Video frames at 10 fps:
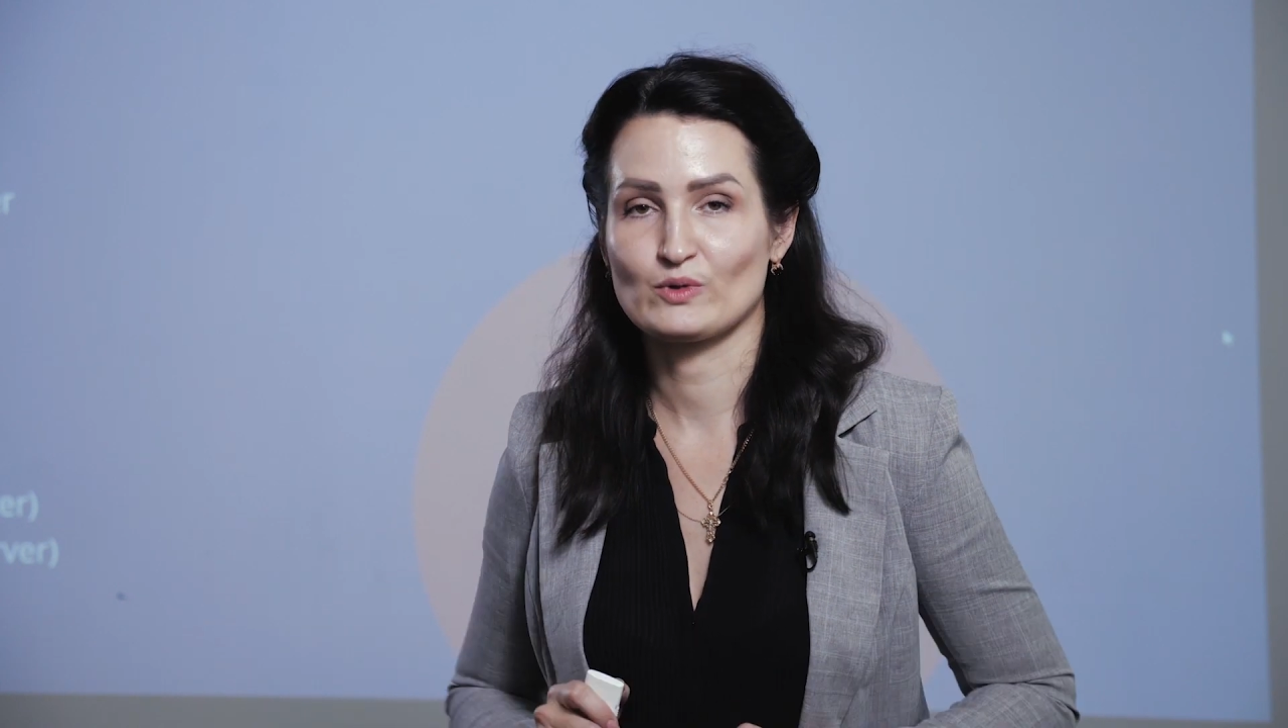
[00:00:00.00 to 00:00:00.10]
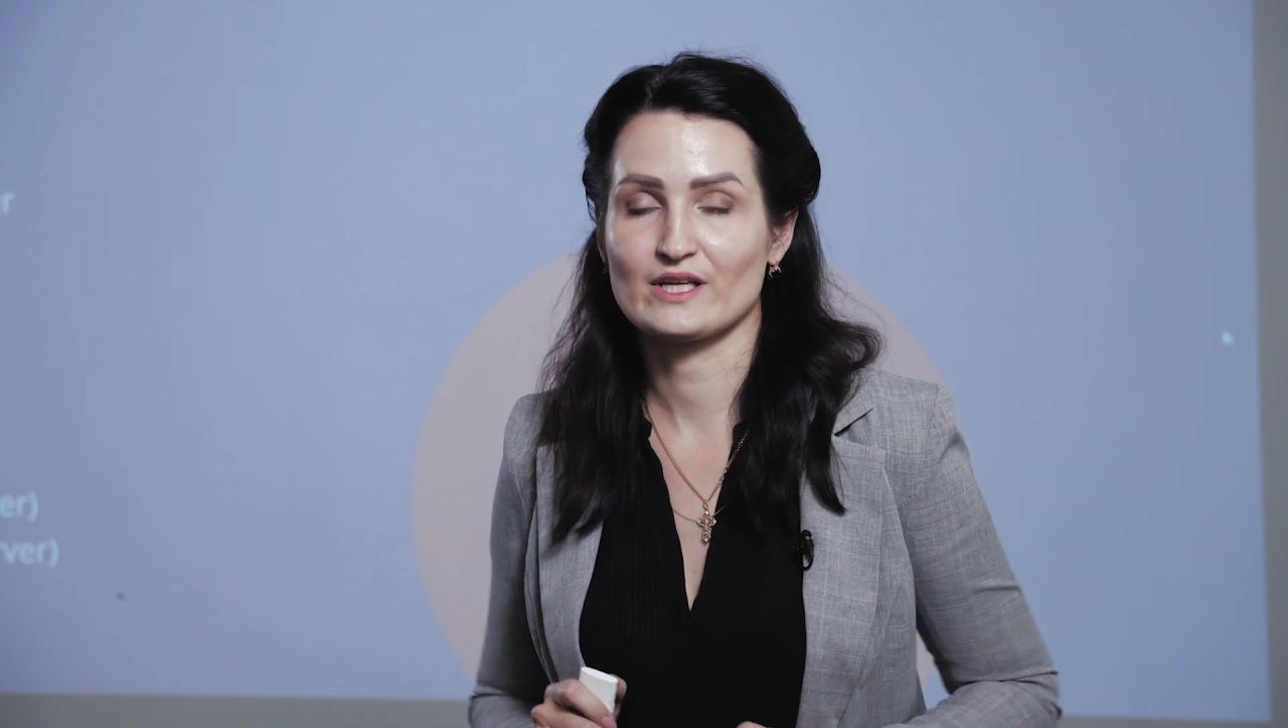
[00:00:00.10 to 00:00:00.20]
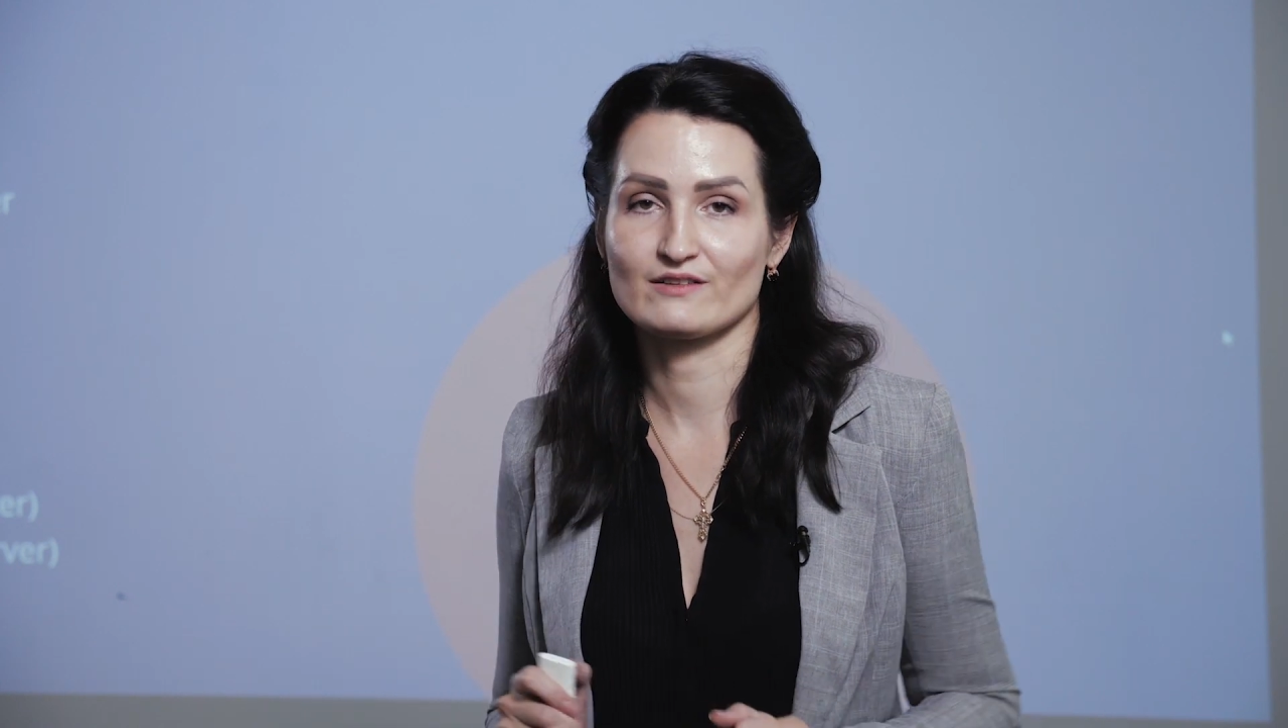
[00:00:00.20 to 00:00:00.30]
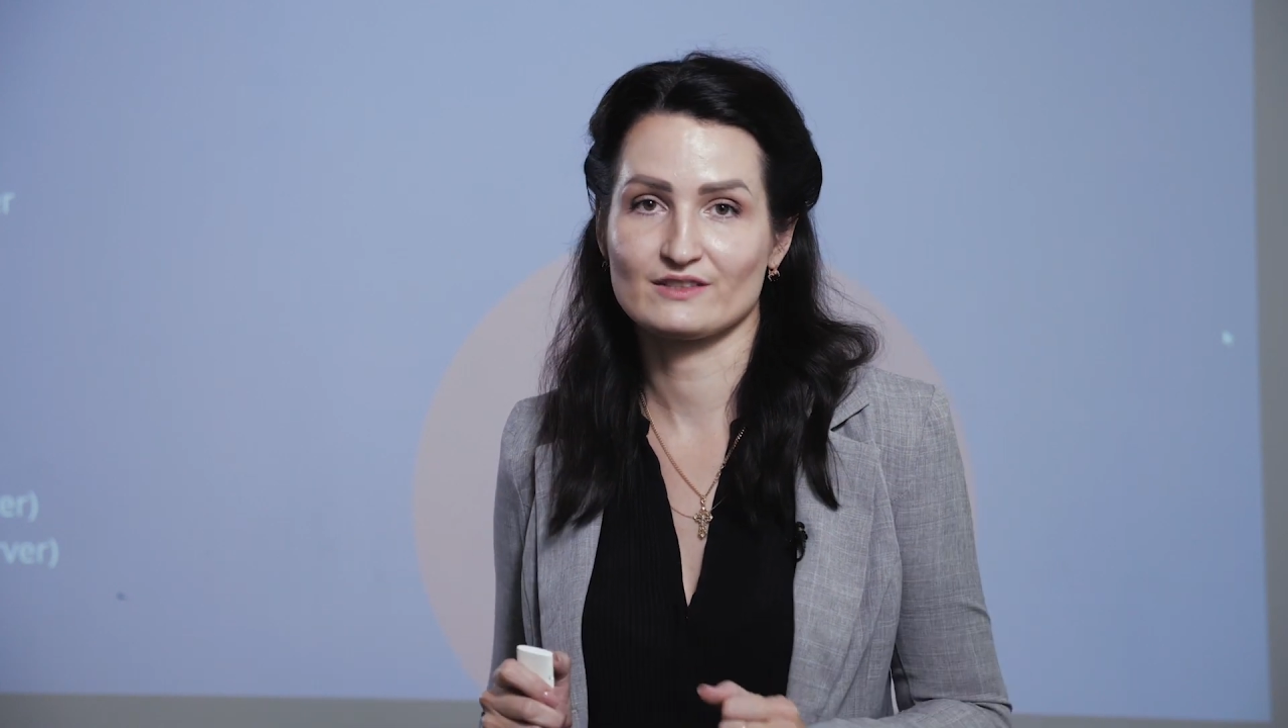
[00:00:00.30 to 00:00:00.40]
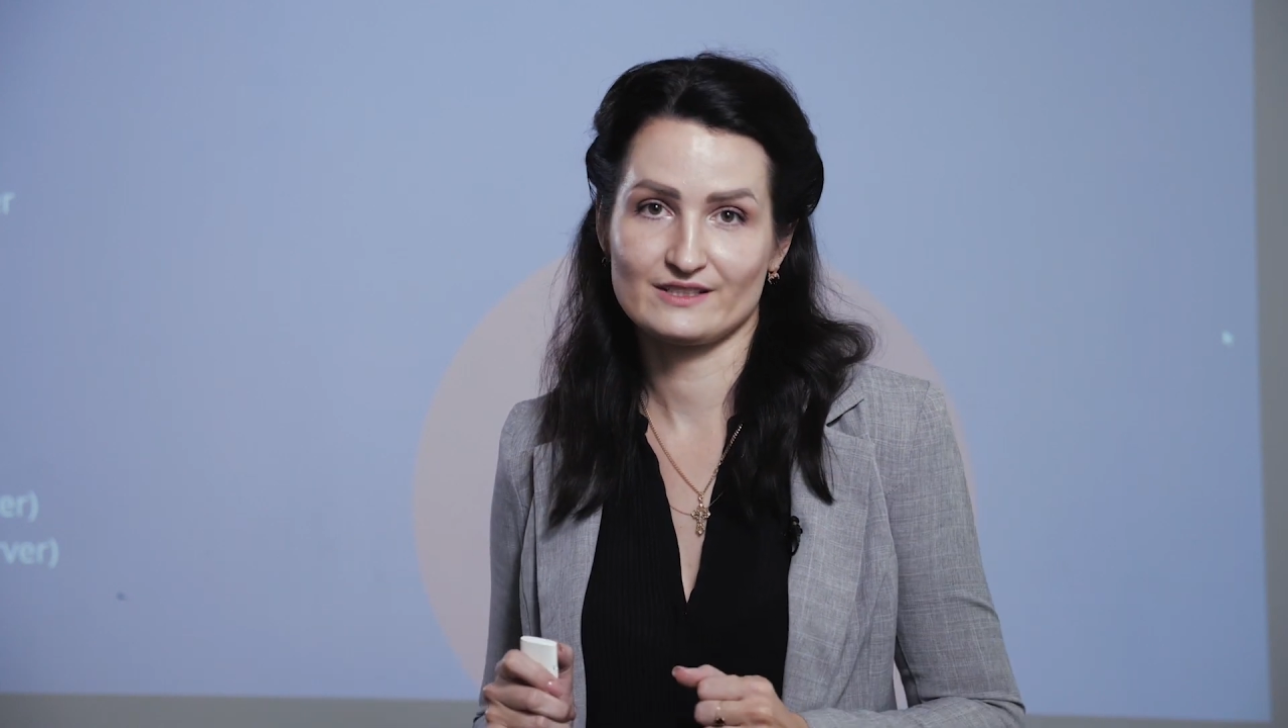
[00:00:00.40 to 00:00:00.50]

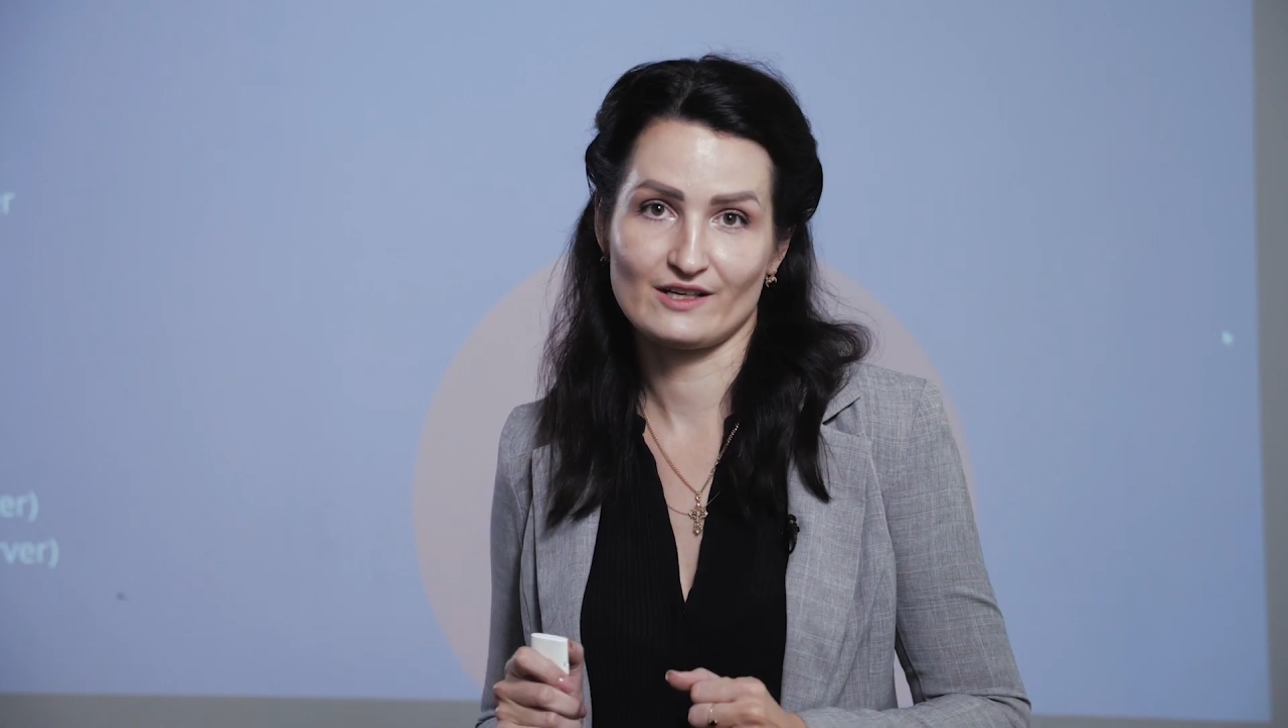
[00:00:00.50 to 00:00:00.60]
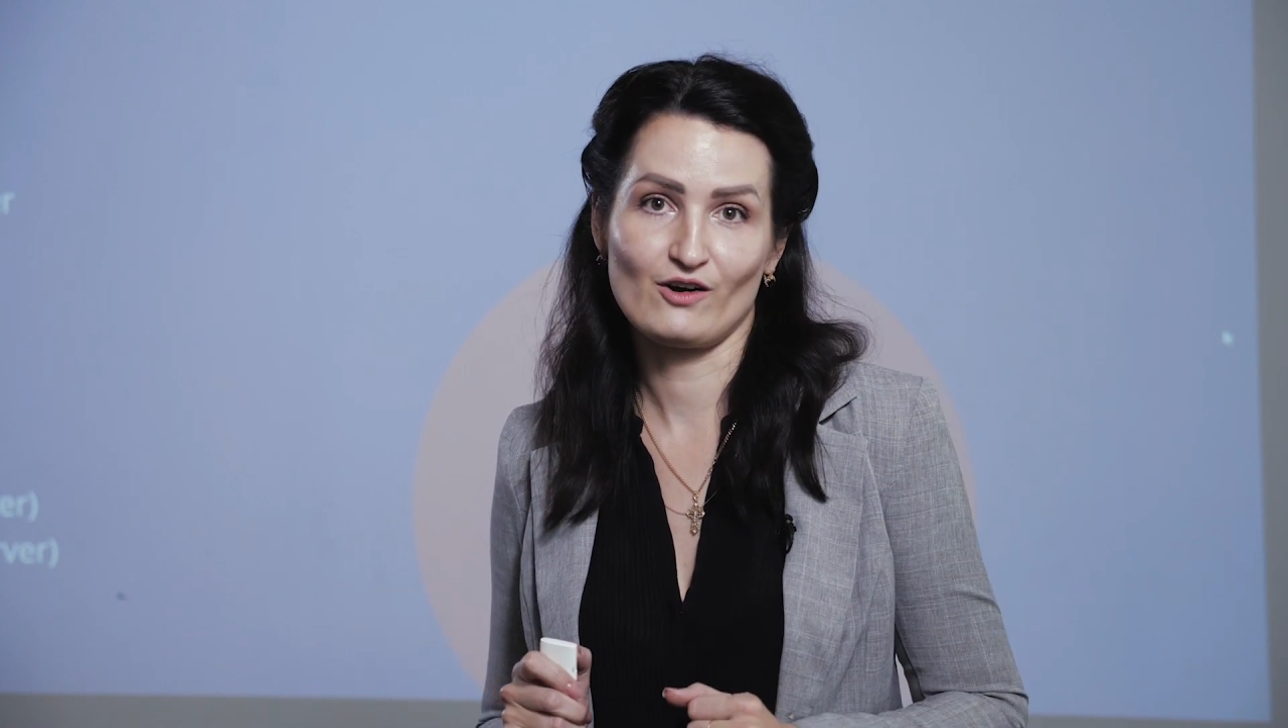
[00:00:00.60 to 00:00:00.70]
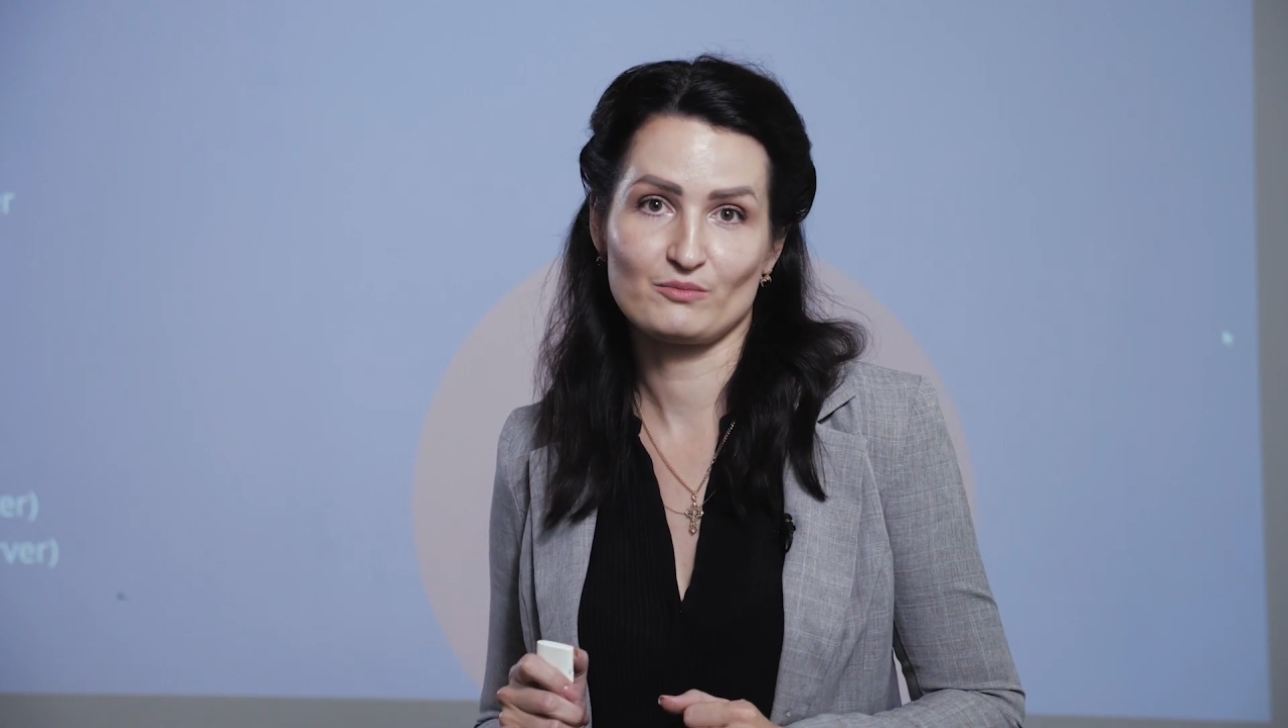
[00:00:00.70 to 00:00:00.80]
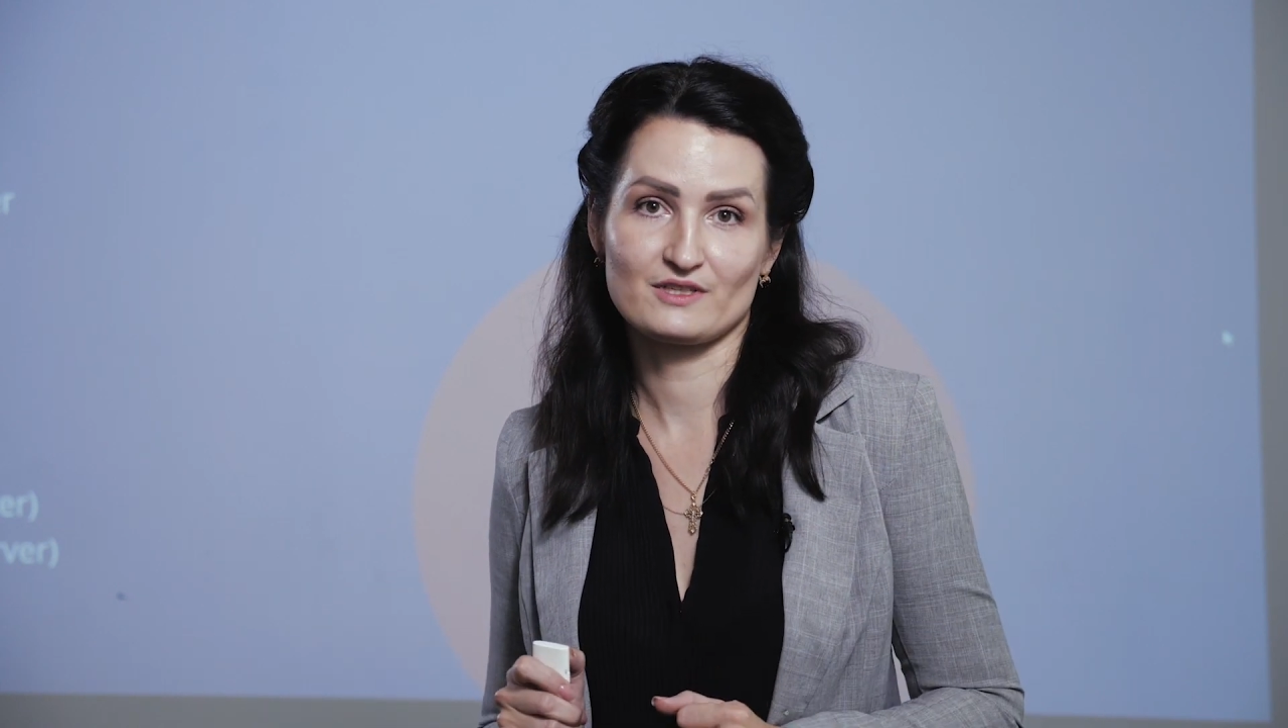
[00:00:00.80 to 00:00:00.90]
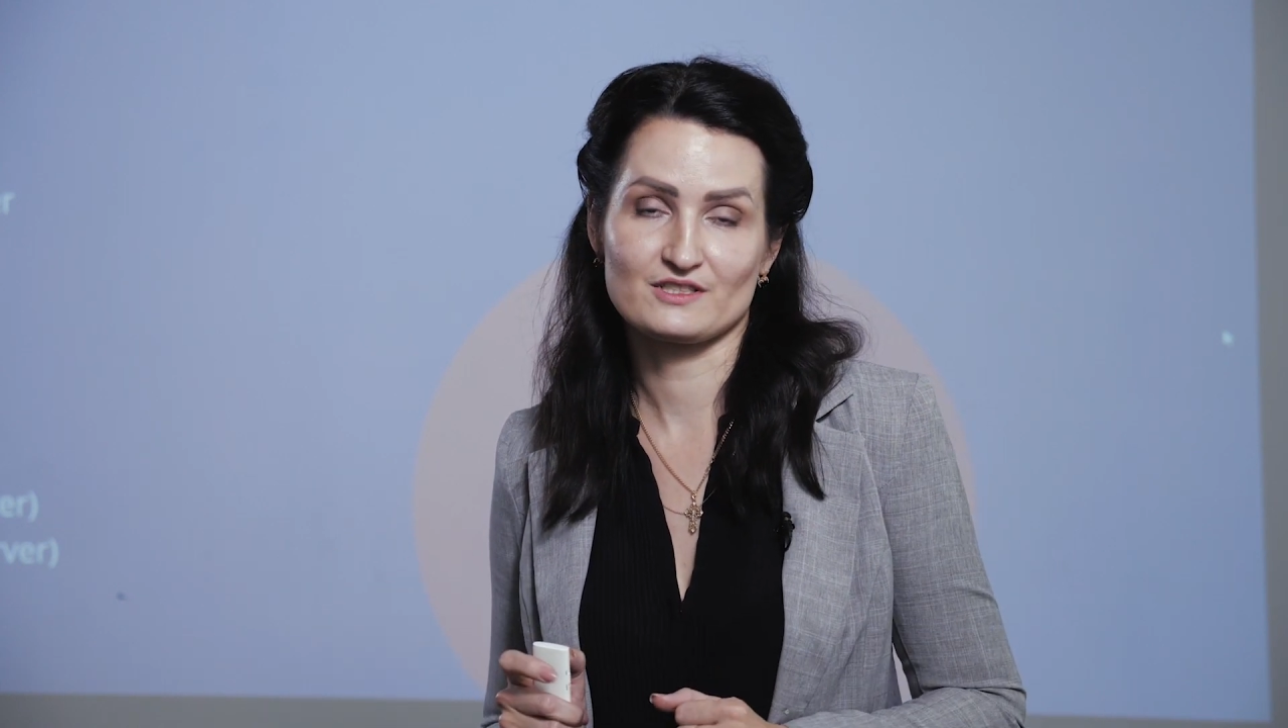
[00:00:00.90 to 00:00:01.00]
We really hope